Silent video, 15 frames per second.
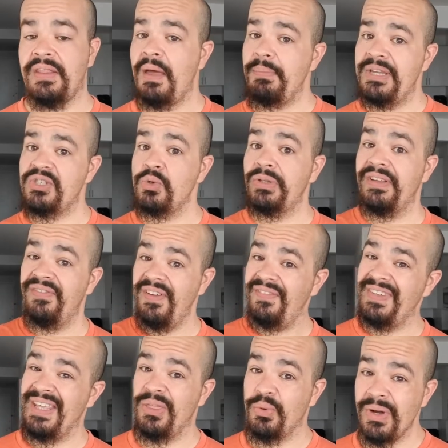That means only
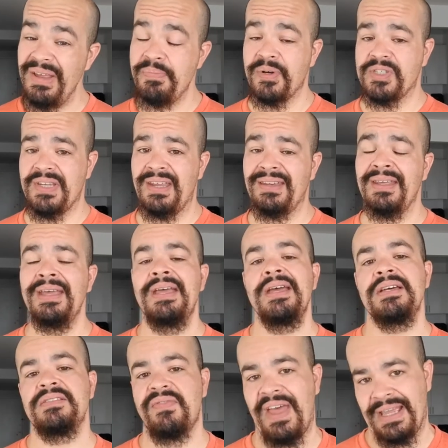53%
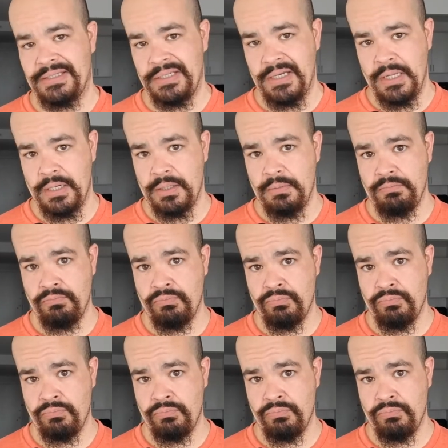is vaccinated.